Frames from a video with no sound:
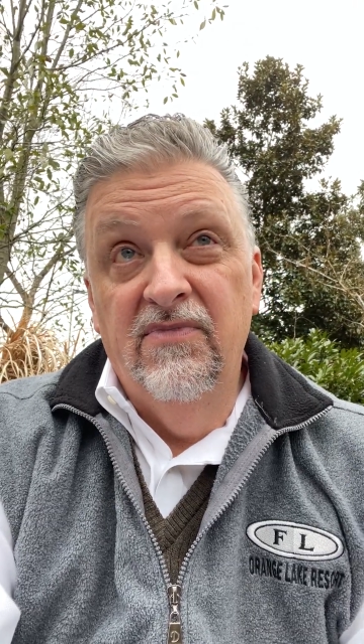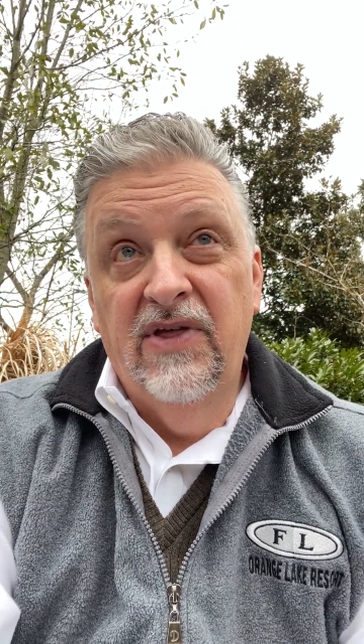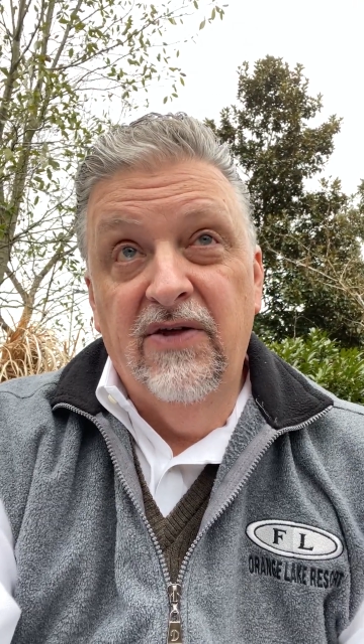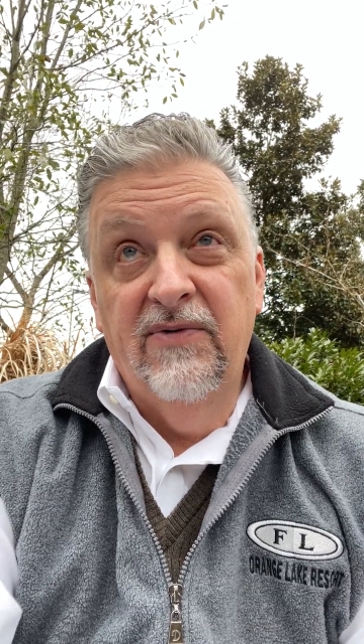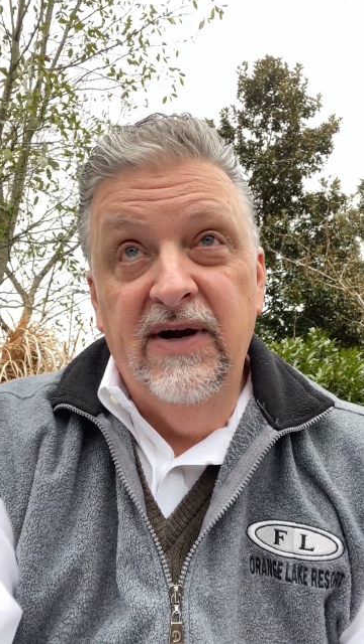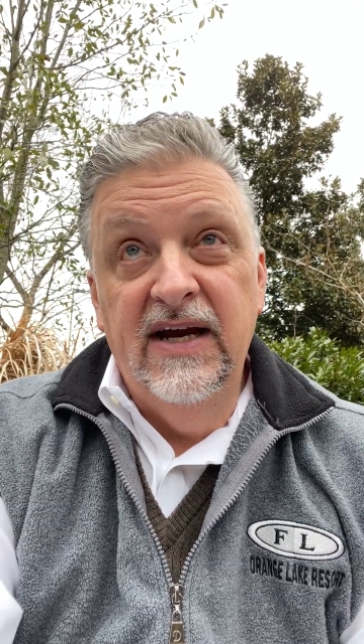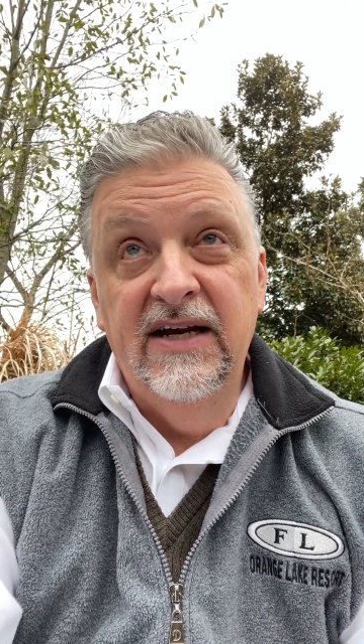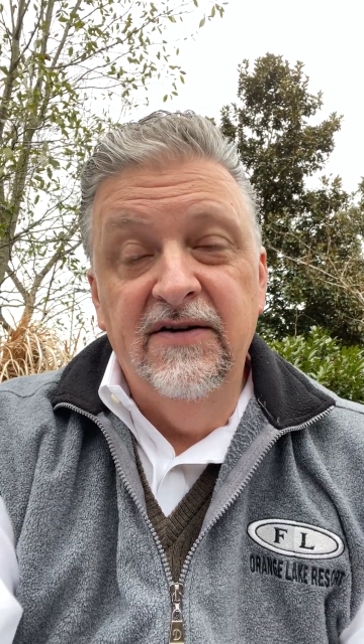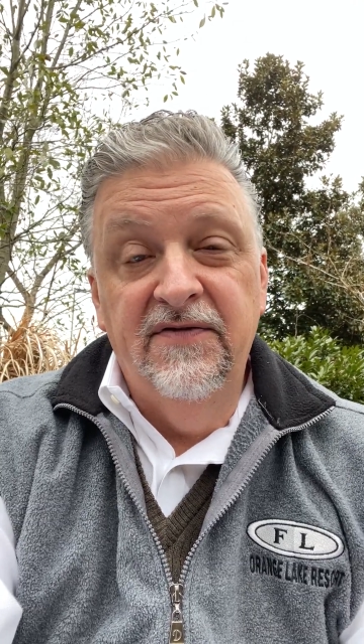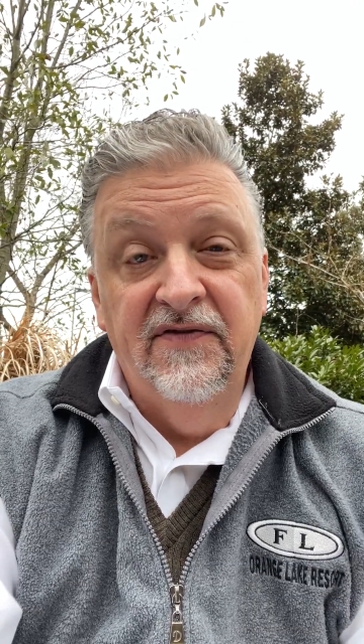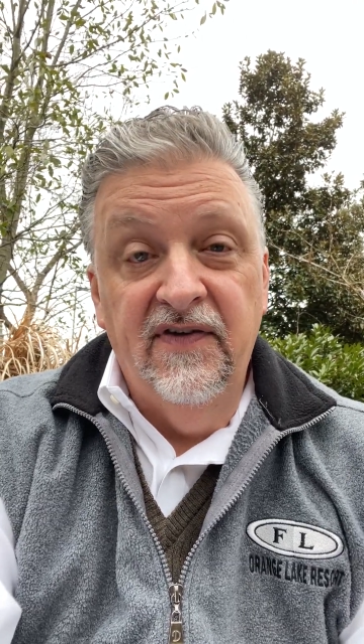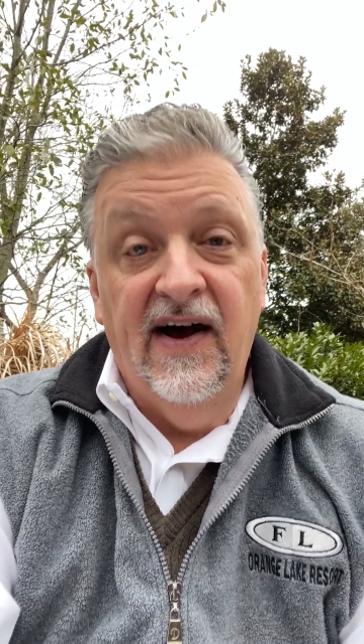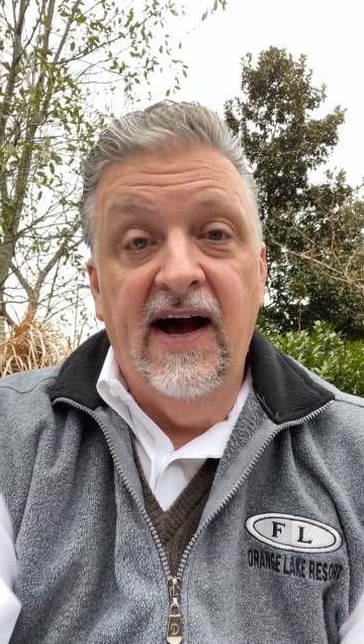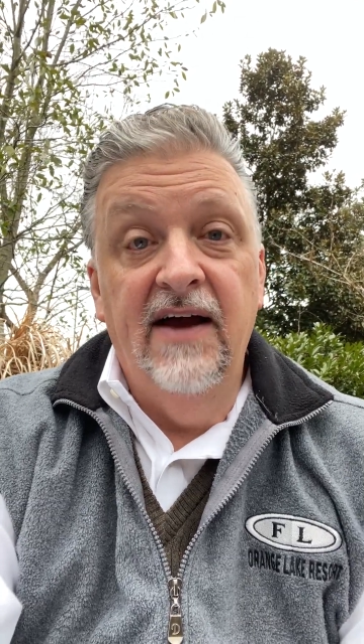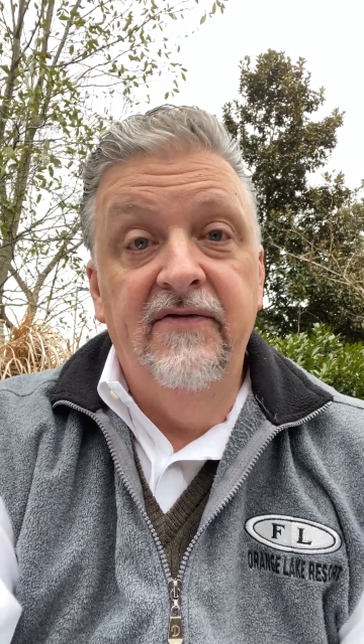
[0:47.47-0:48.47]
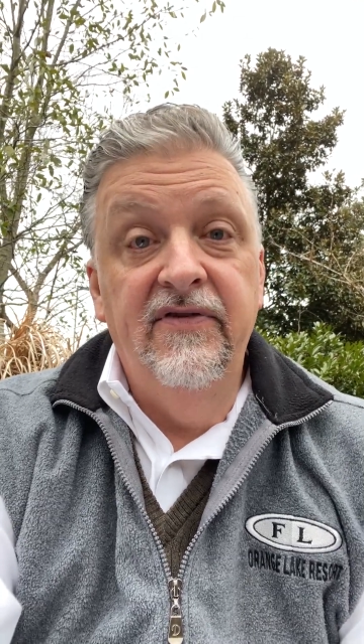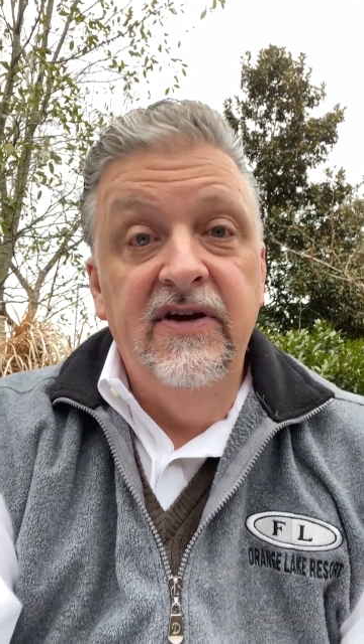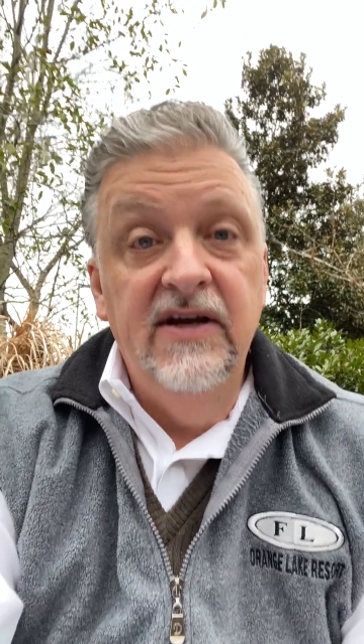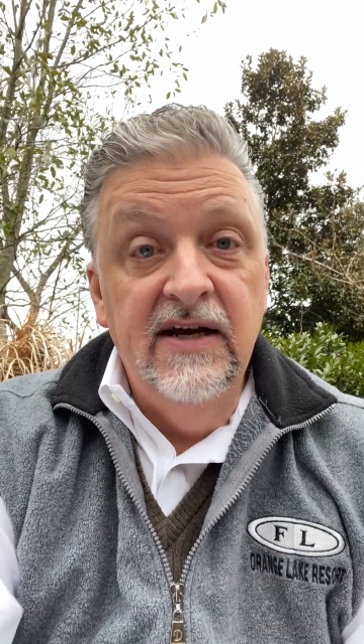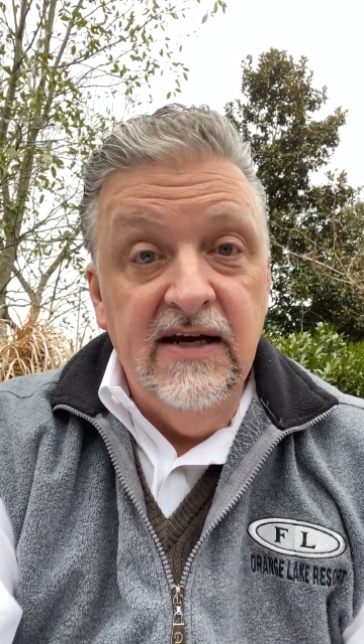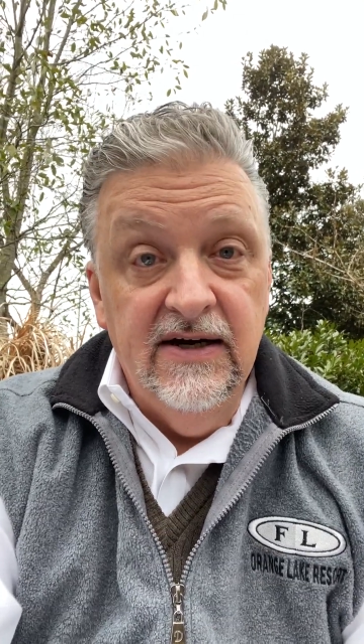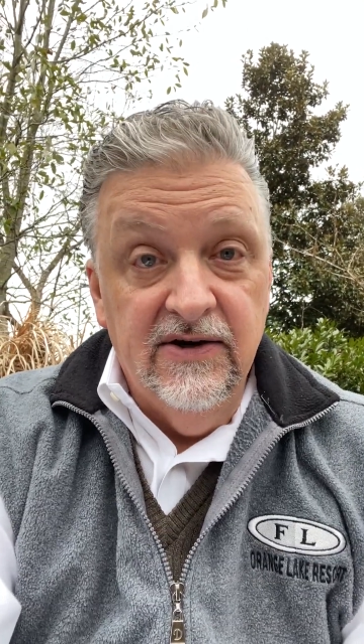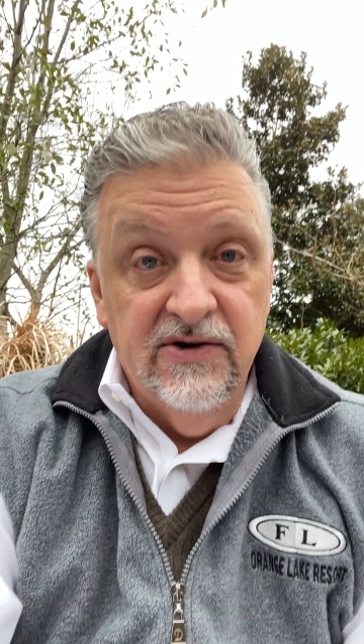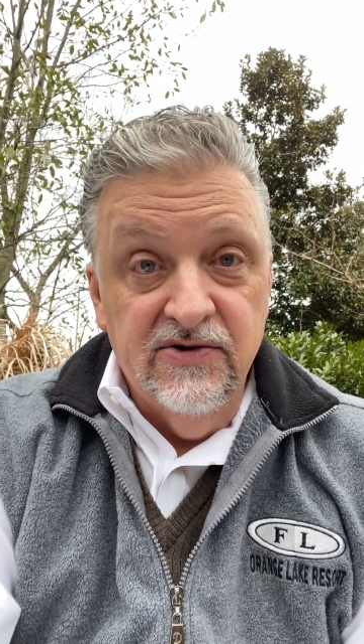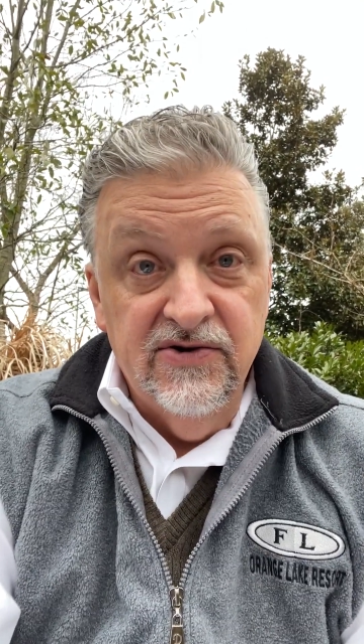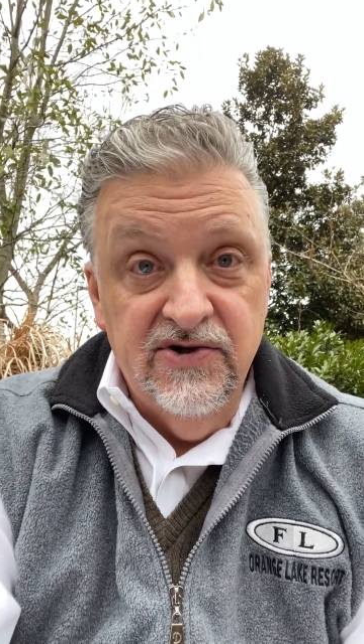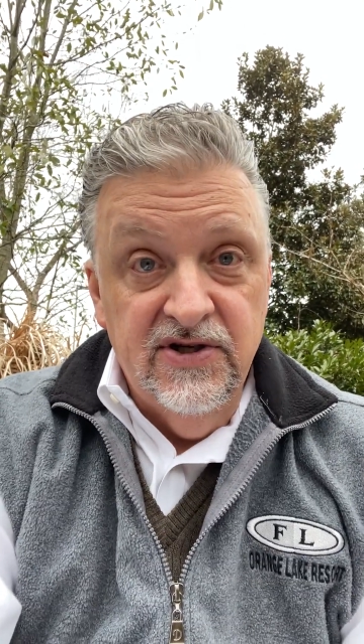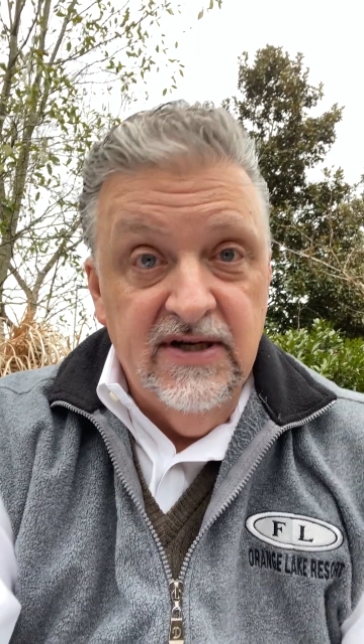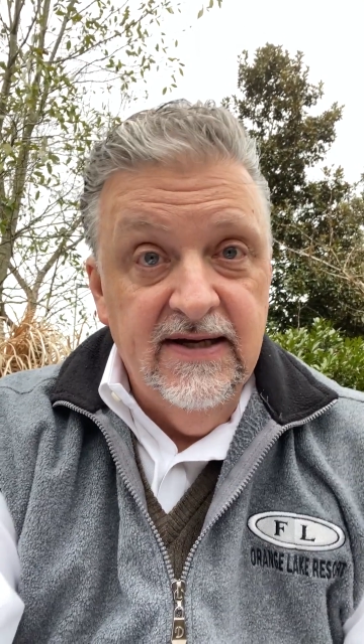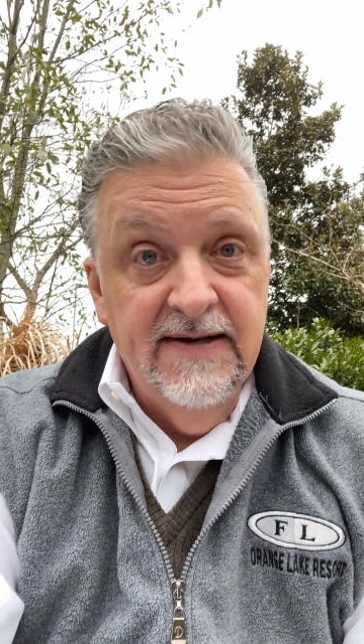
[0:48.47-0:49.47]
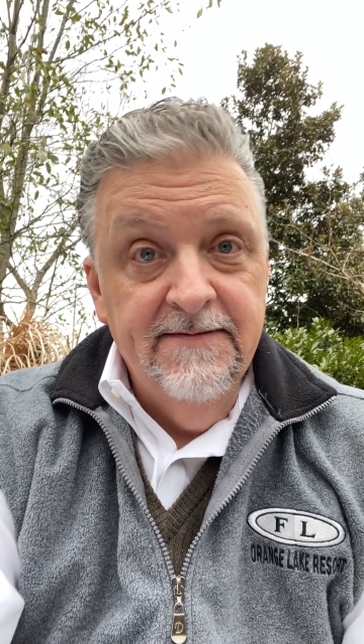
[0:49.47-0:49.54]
3 to 5 years